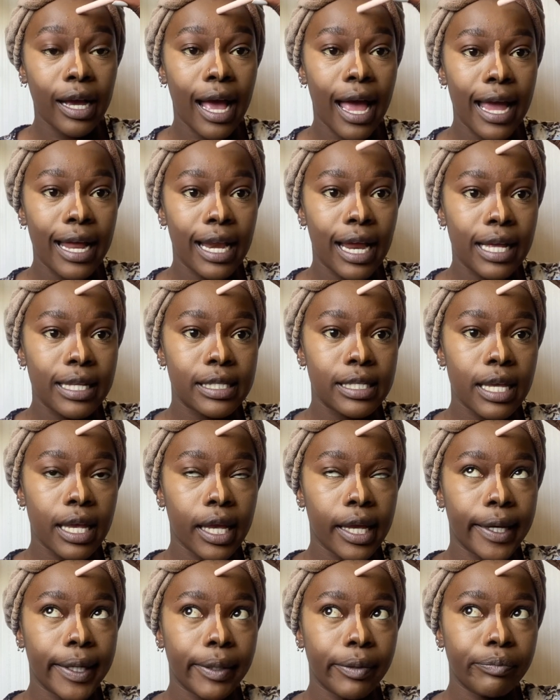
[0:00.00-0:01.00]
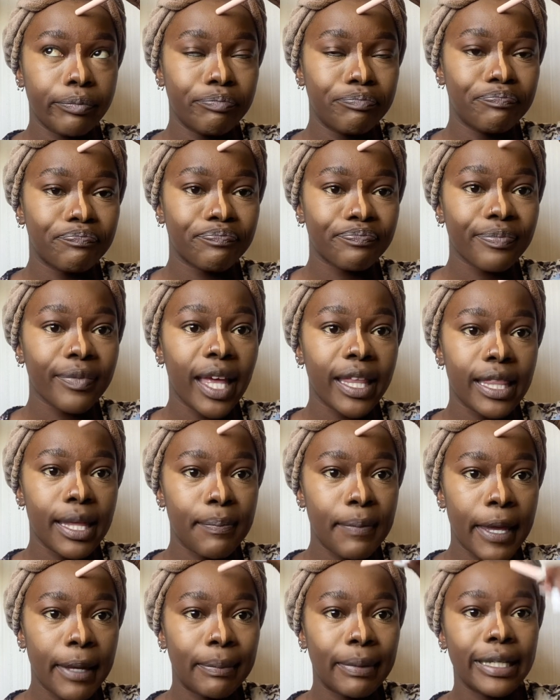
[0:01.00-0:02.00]
highlighting the
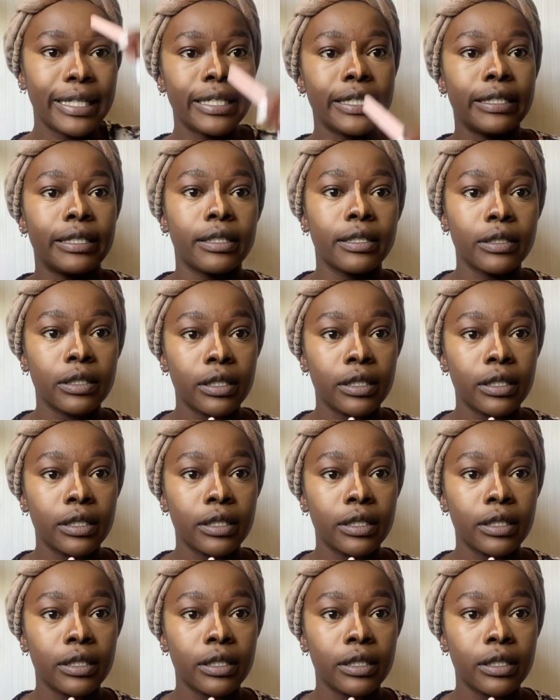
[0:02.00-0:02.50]
Maybelline.